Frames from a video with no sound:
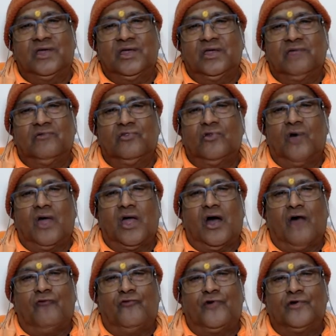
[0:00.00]
Even though I
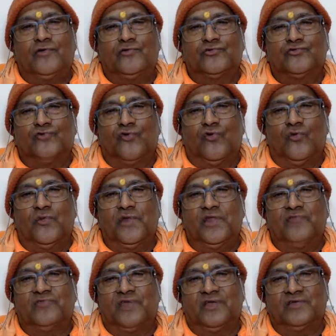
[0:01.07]
offered you so many
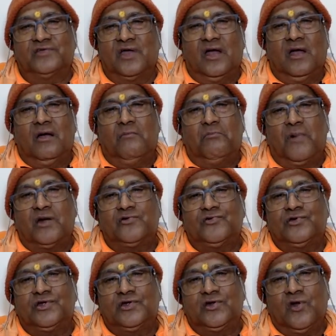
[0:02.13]
things, but you
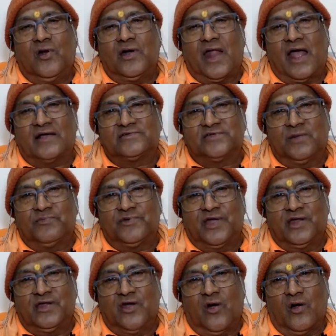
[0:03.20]
did not accept
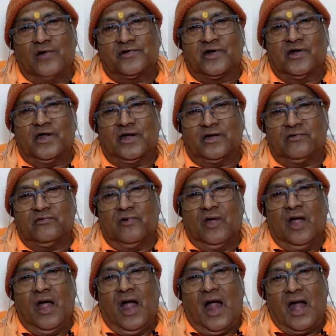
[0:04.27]
any alternative.
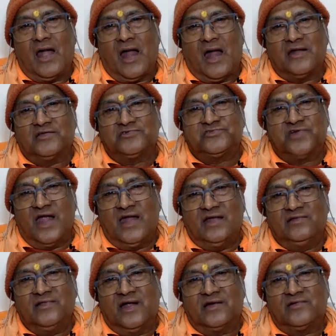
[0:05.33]
And
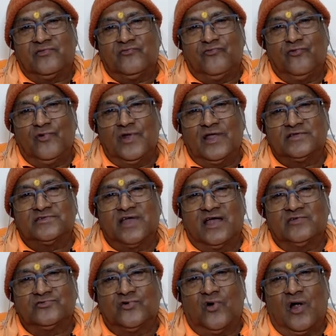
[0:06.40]
understanding that fullness
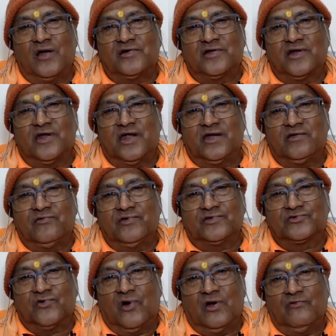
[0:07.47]
has no alternative
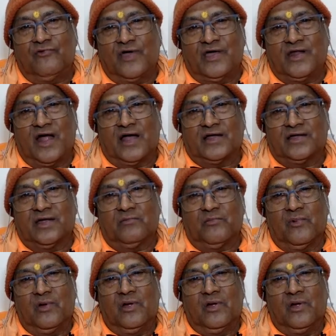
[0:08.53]
is called Vairagyam.